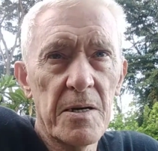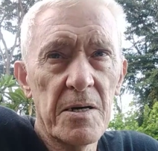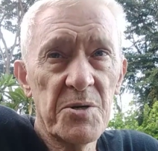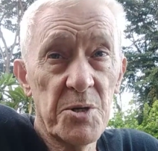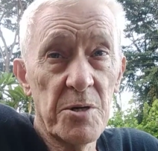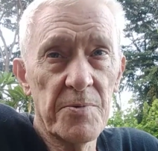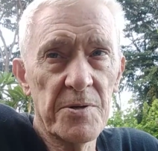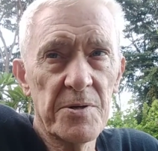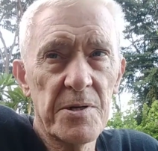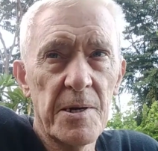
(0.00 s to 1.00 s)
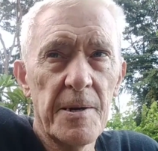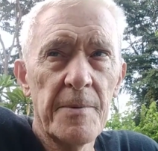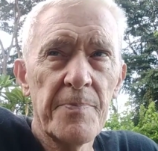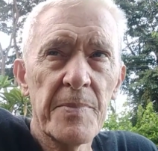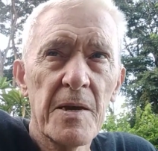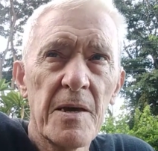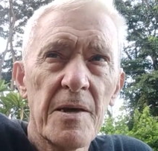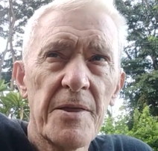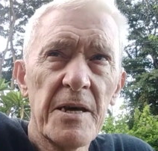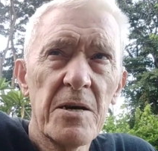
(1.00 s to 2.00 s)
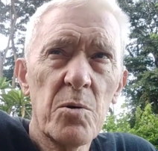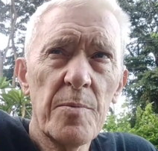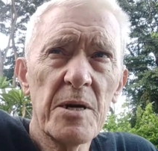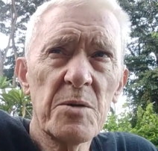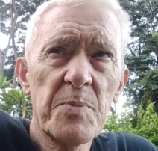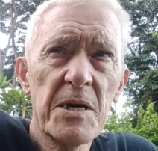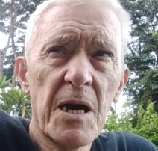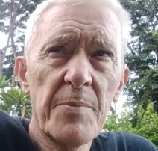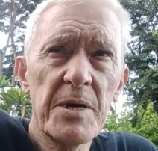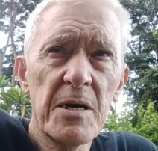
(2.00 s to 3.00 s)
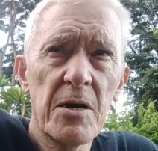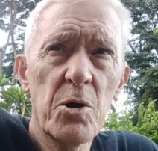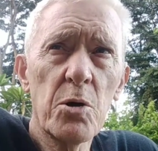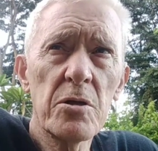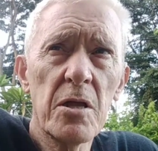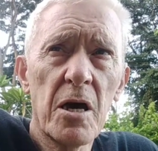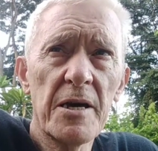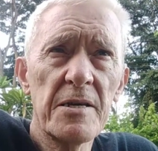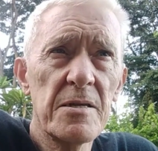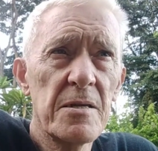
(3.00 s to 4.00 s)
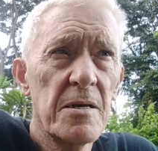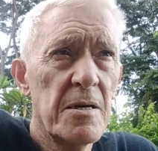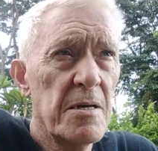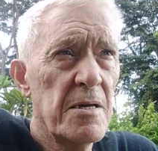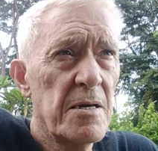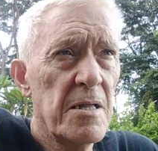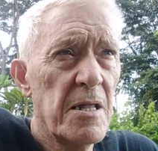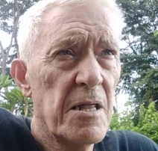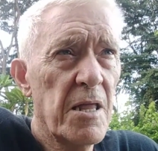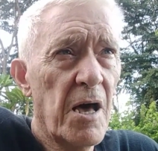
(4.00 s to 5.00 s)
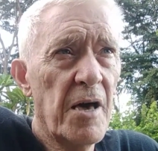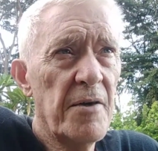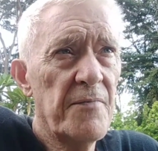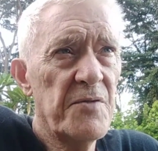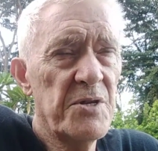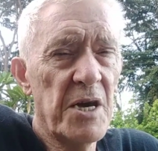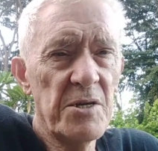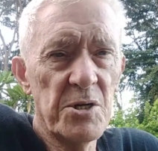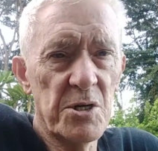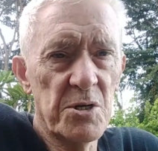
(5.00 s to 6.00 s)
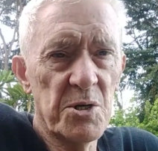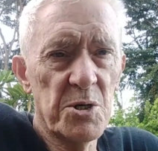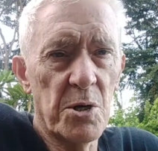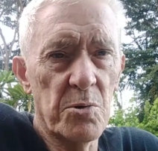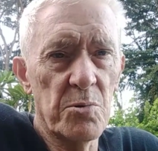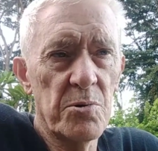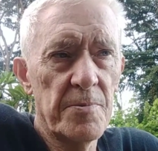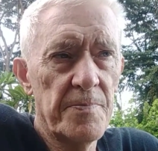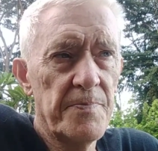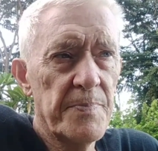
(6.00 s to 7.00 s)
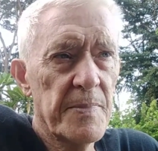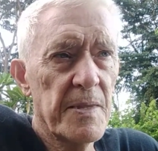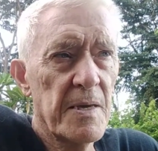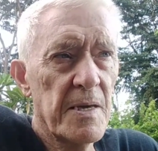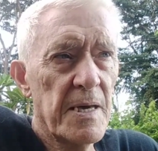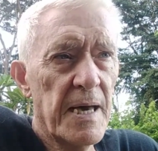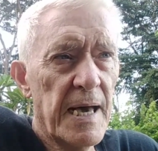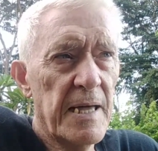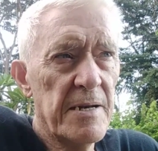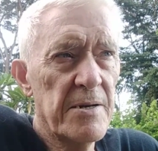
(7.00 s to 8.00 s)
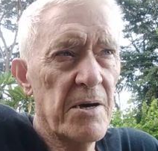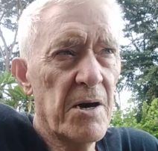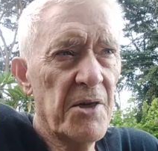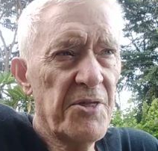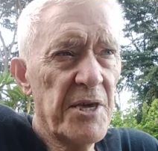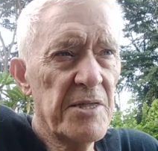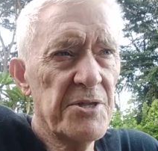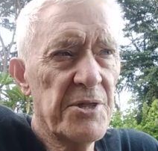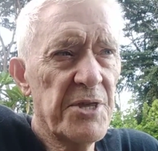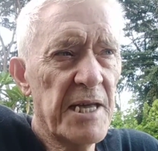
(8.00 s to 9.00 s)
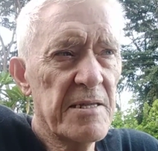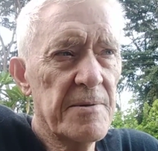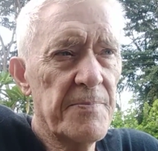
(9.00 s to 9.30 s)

a service? They're almost becoming an online live dating show. And I think that that